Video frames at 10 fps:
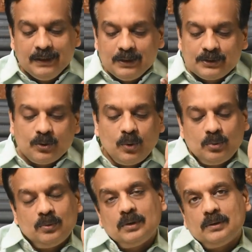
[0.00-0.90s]

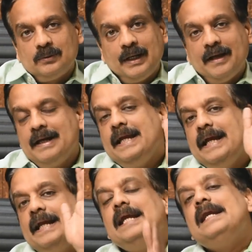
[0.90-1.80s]
So,
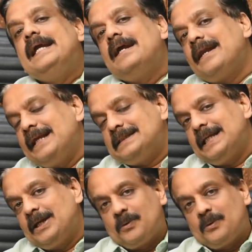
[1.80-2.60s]
any legal reasoning